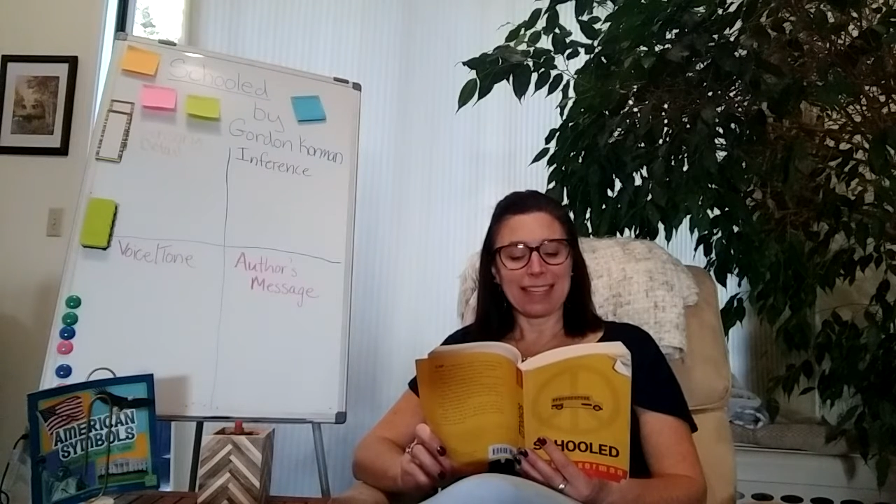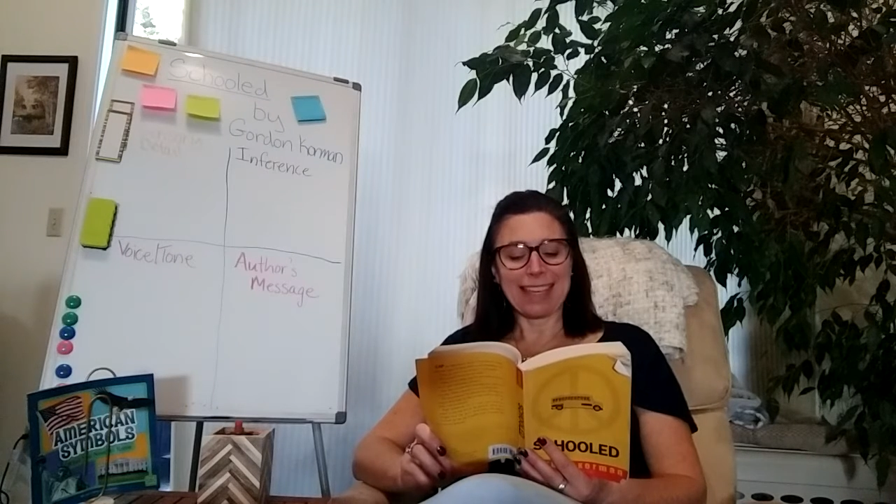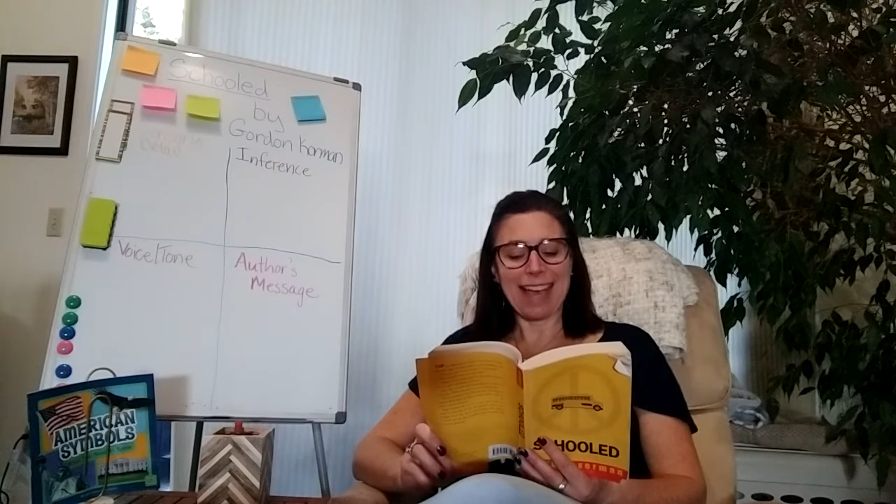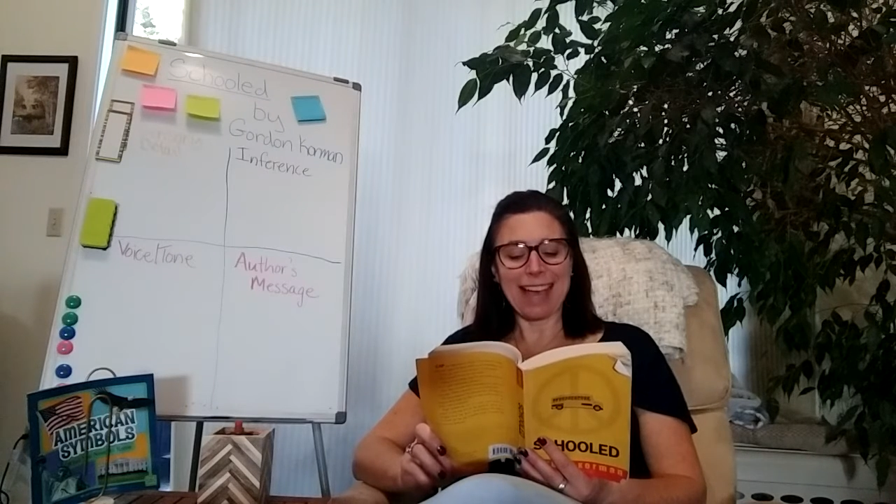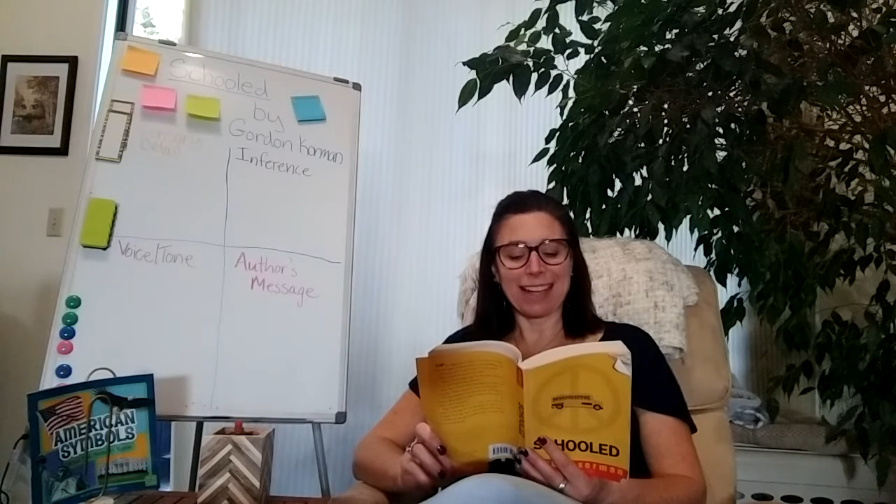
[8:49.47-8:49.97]

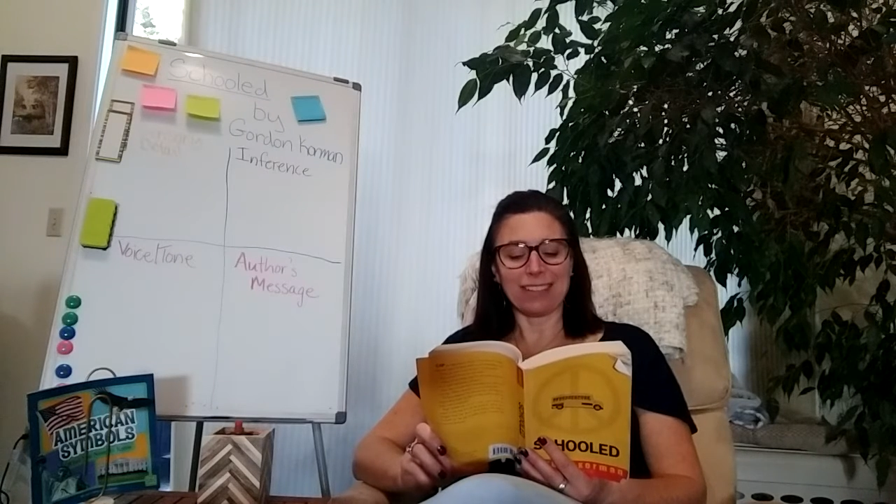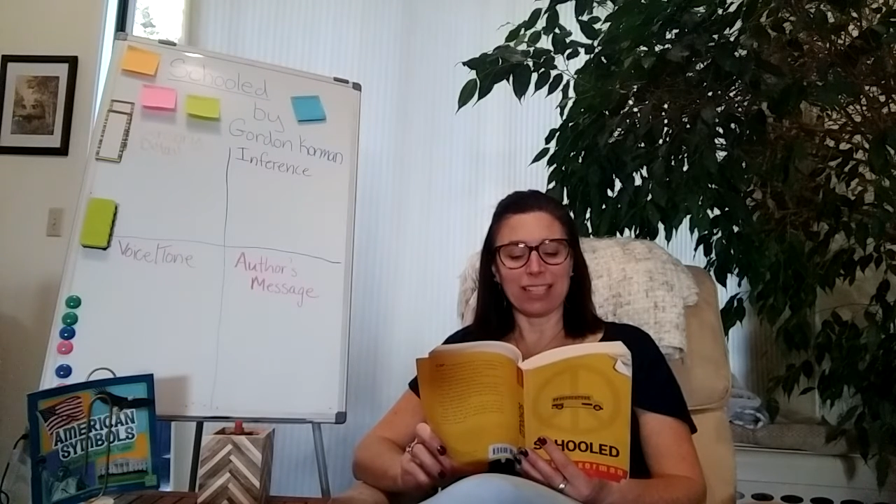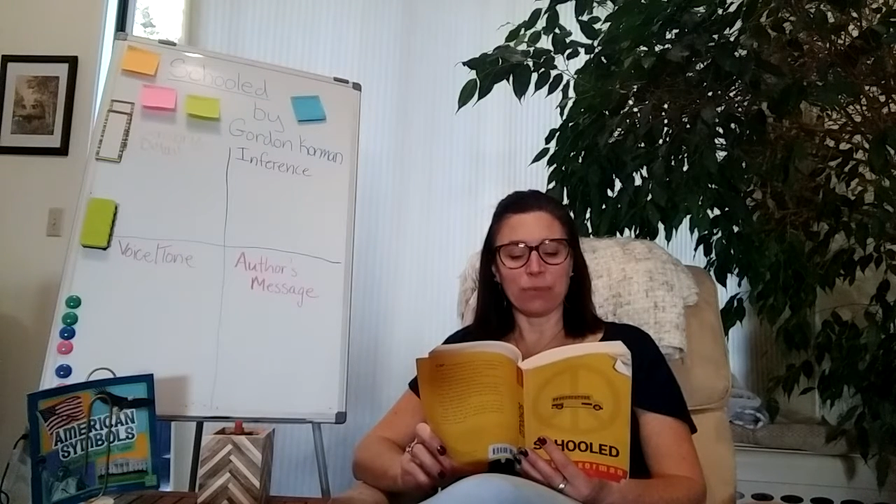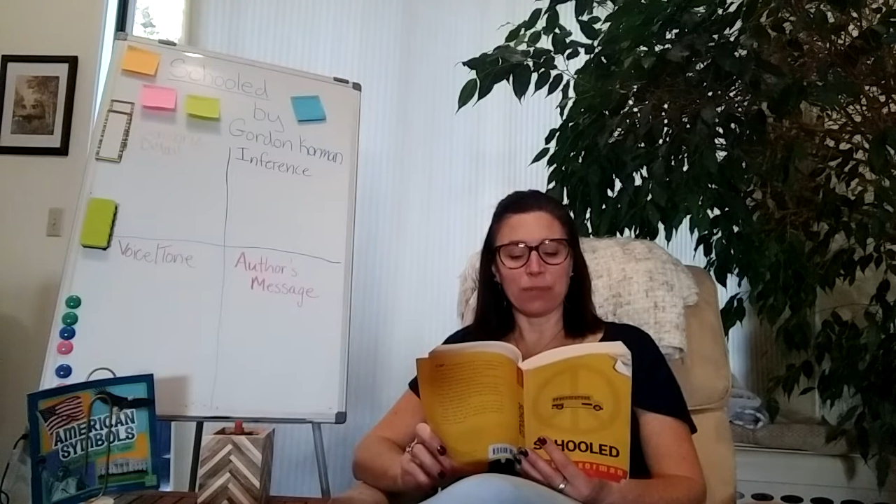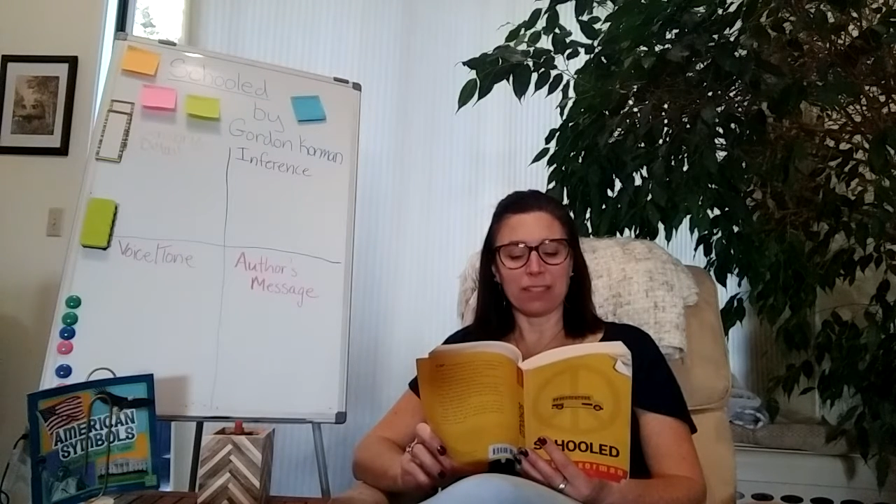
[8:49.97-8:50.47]

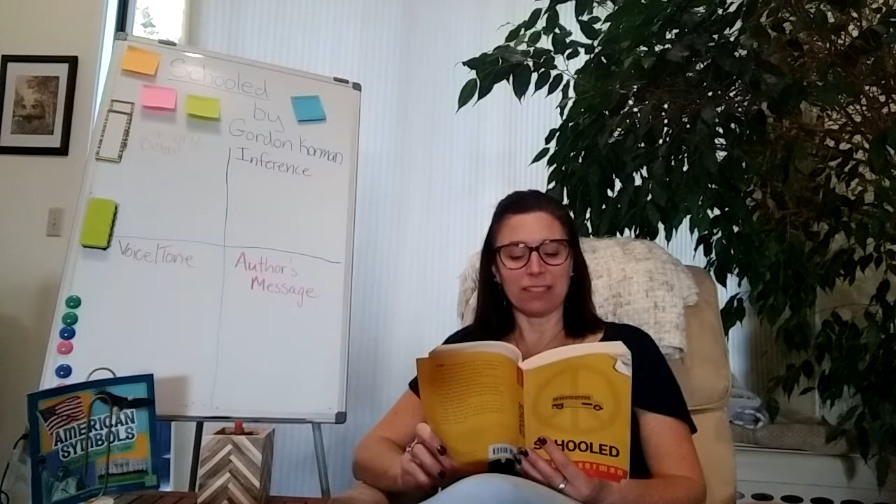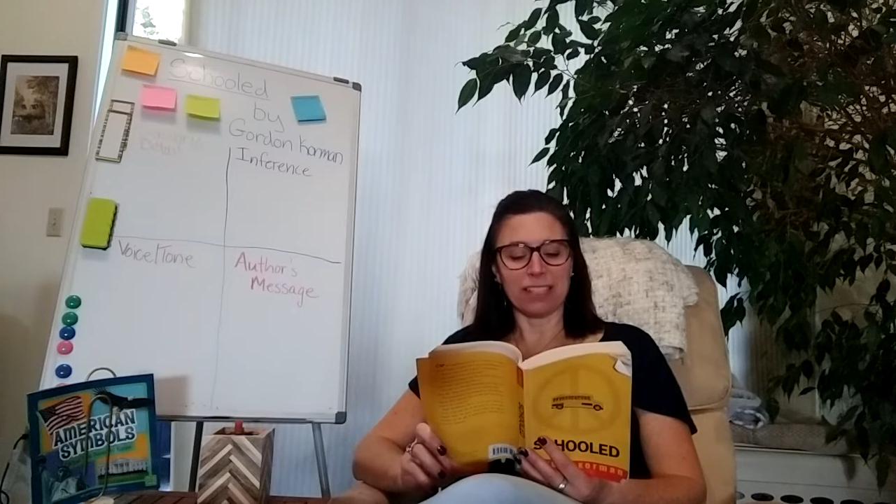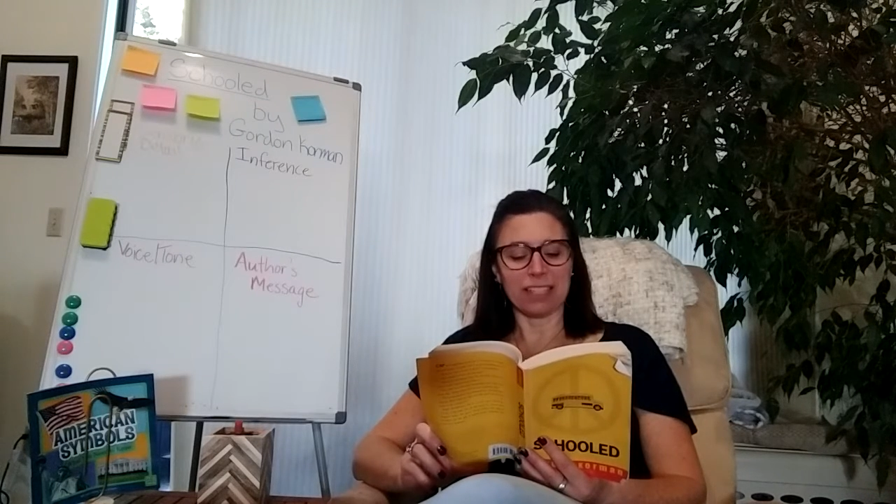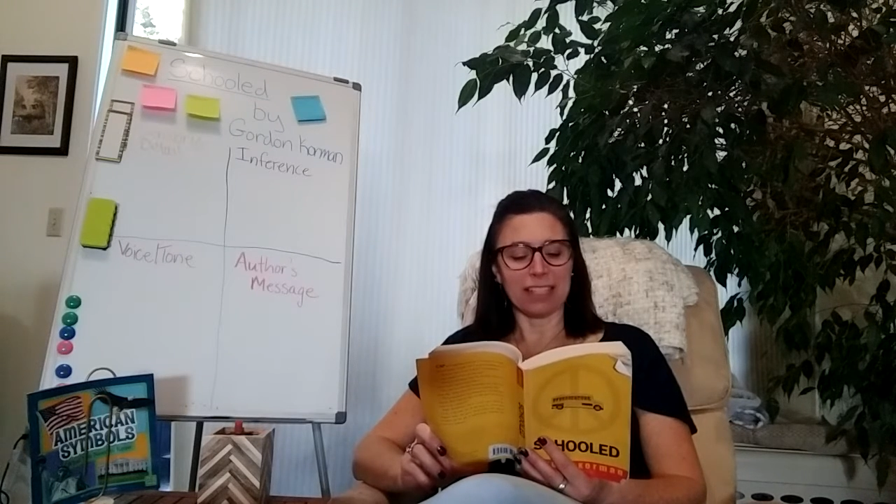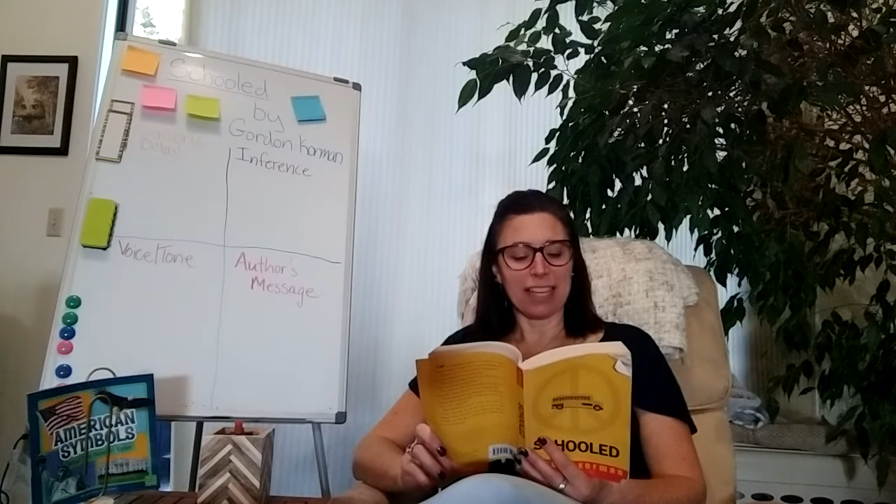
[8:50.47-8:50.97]
cackling with
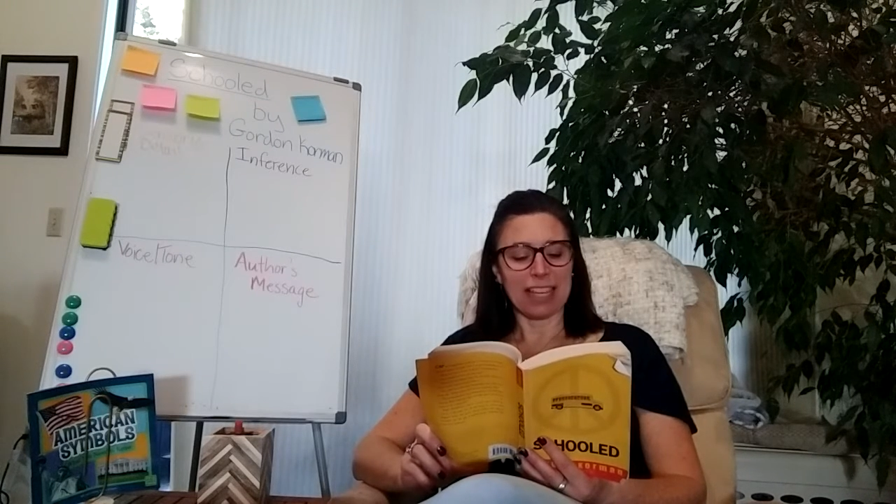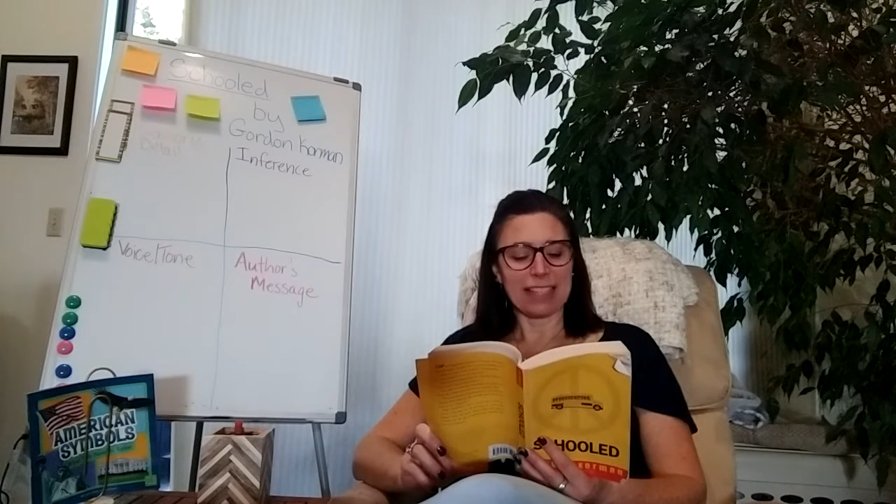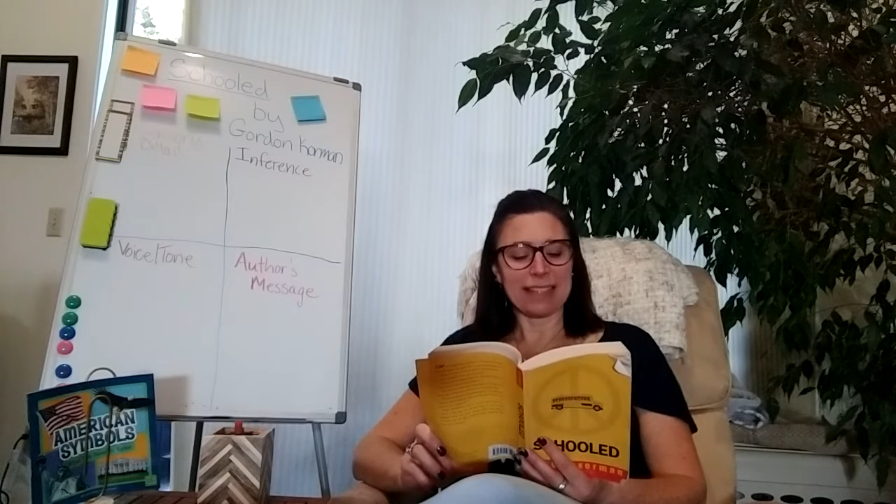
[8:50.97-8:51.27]
glee.